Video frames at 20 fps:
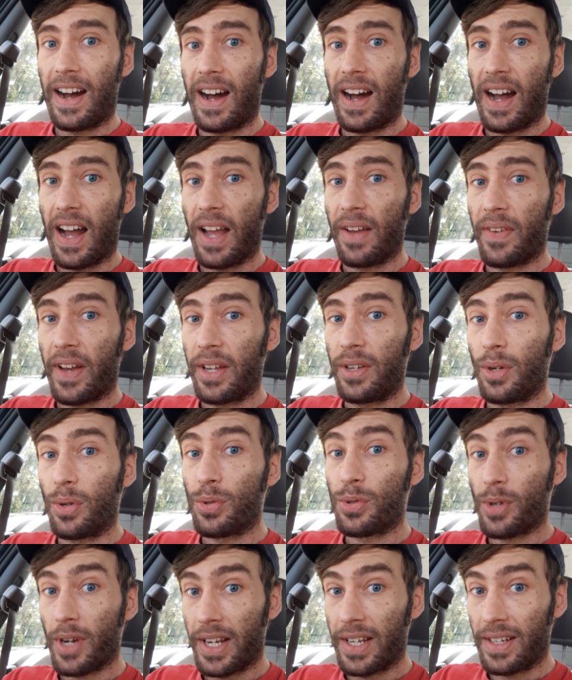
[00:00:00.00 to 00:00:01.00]
I have had no
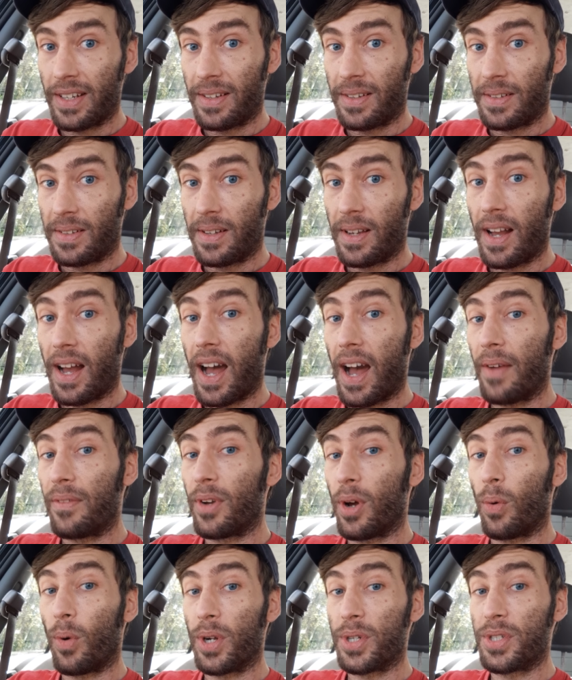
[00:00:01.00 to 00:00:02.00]
training. I have
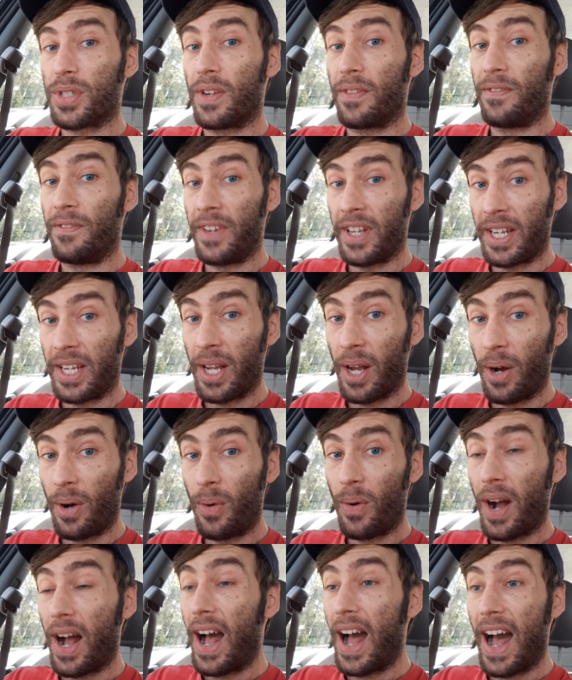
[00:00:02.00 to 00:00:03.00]
not watched a
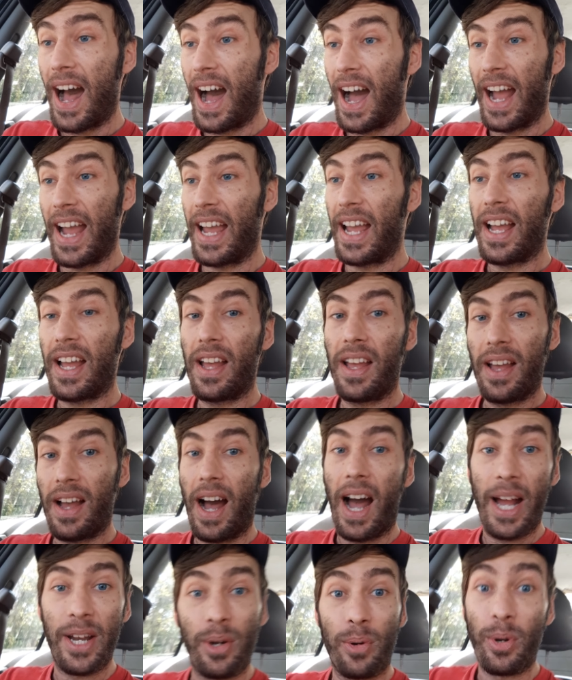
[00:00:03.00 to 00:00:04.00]
video. I
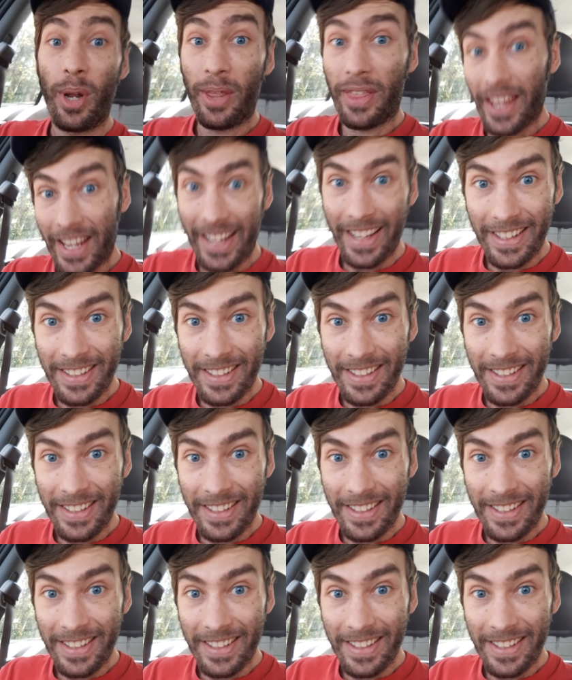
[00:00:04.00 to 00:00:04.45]
know nothing.